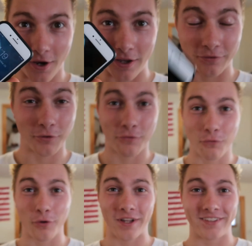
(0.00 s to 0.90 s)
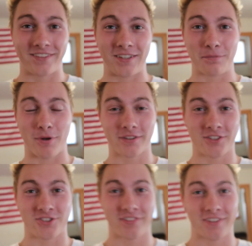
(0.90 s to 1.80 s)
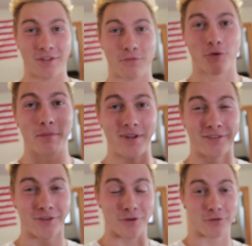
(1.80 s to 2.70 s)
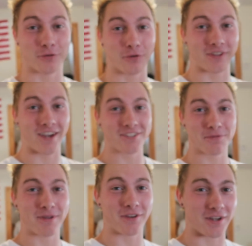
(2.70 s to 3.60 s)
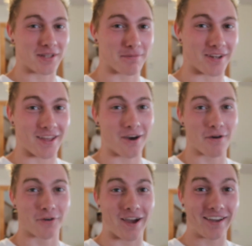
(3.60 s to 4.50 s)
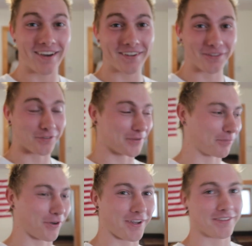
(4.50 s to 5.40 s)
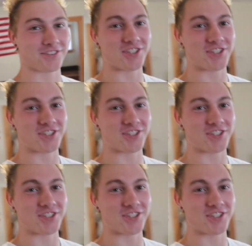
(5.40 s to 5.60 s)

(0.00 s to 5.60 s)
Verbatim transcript: Alright, so it's 4.19, practice just ended four minutes ago, so the guy should be here any minute. However, I got a little surprise.